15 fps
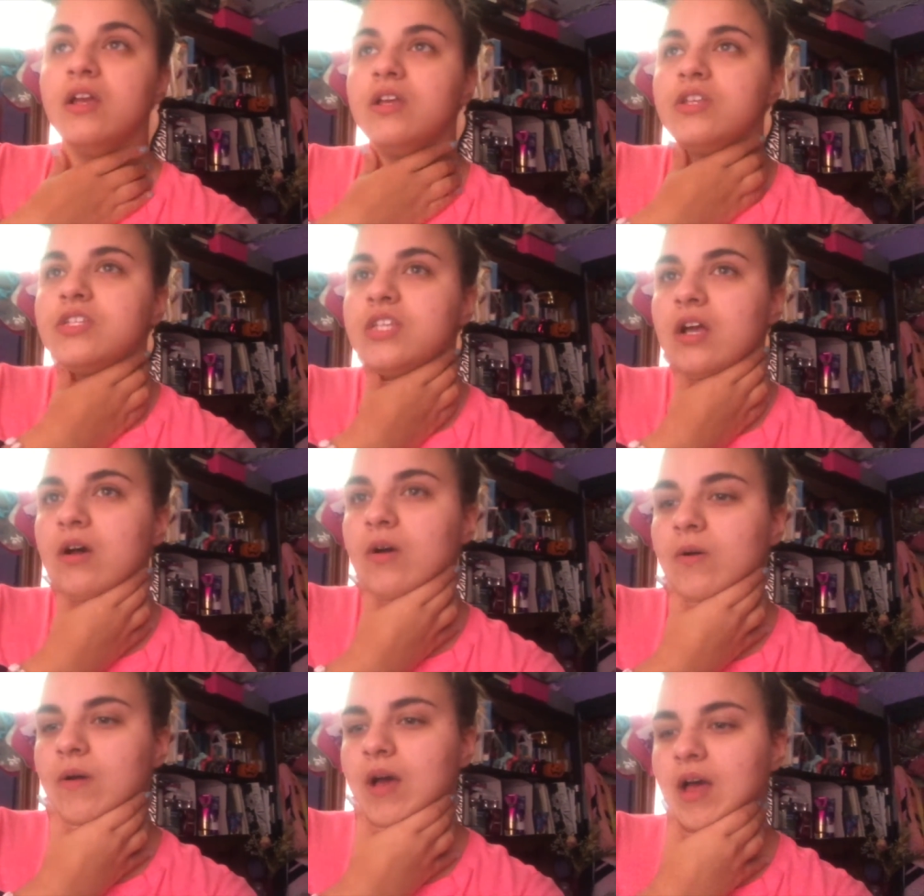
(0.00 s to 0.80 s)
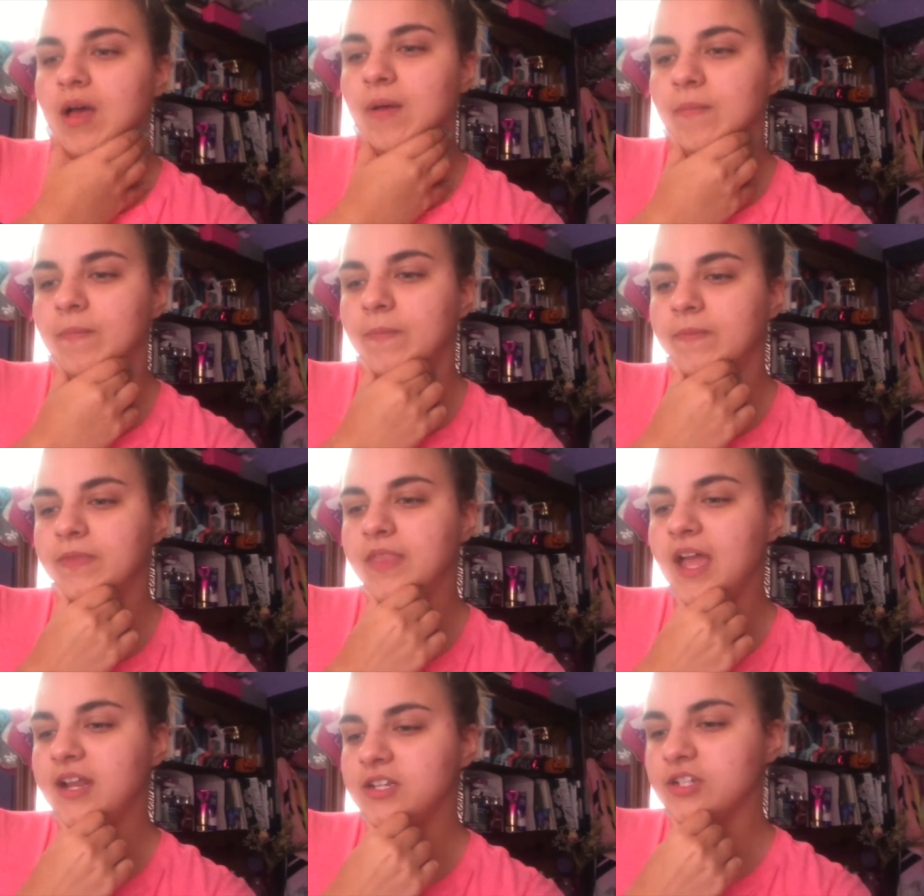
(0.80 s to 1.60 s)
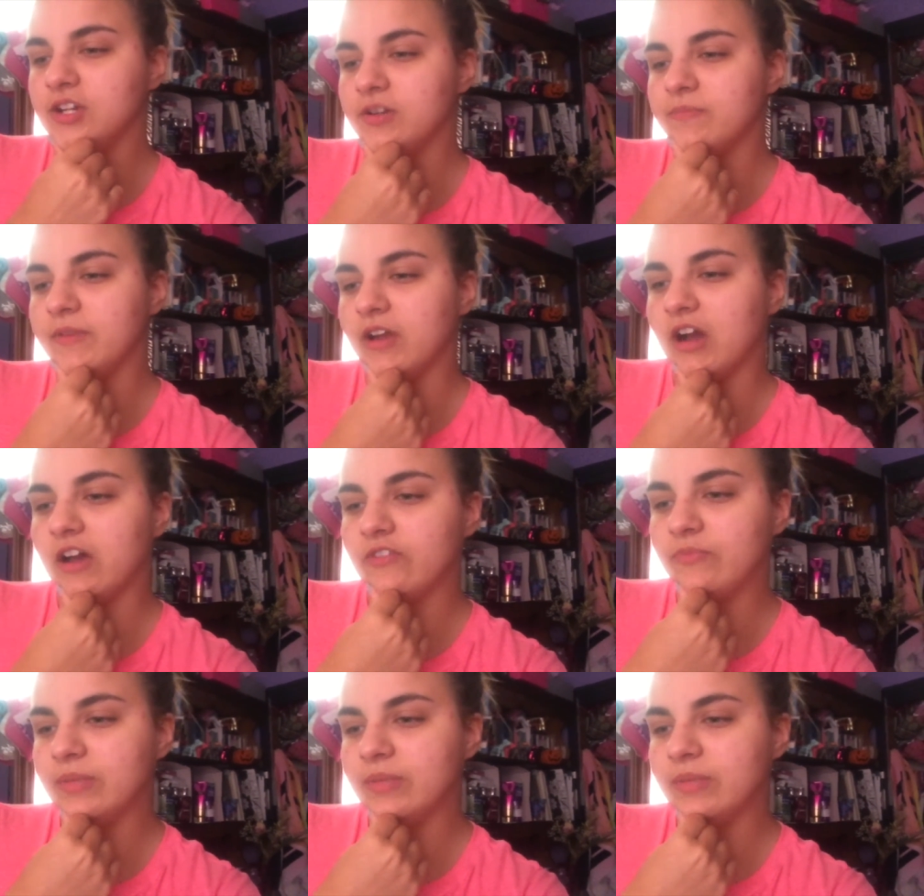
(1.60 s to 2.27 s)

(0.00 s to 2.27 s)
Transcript: So um, that turned me off.